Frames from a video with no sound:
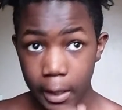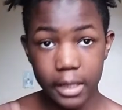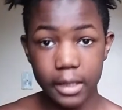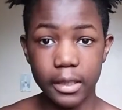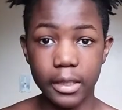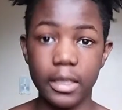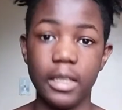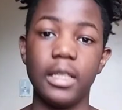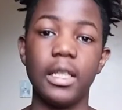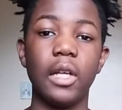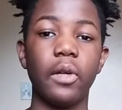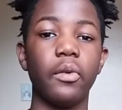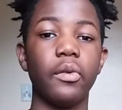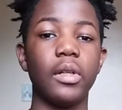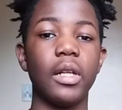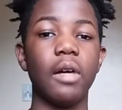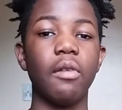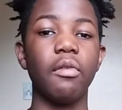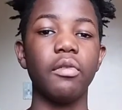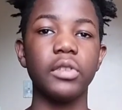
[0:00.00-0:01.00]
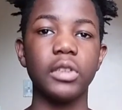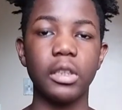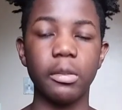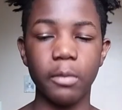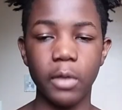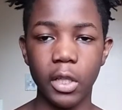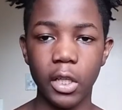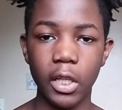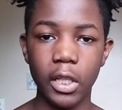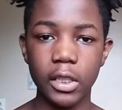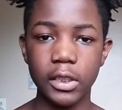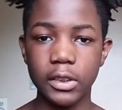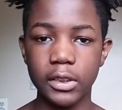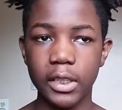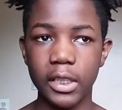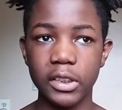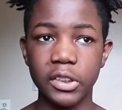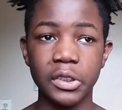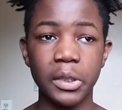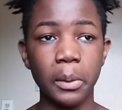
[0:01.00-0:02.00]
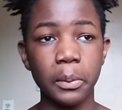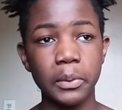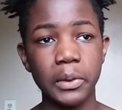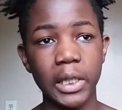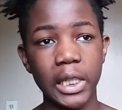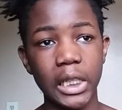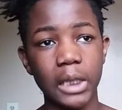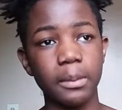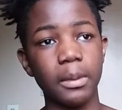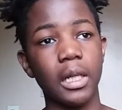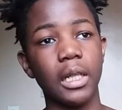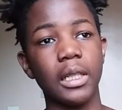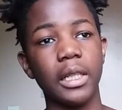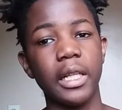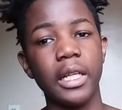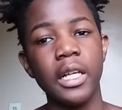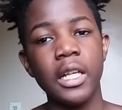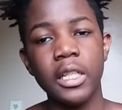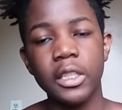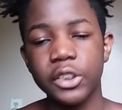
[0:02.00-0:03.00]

And then like when I was in the beginning stage, I'm thinking about like,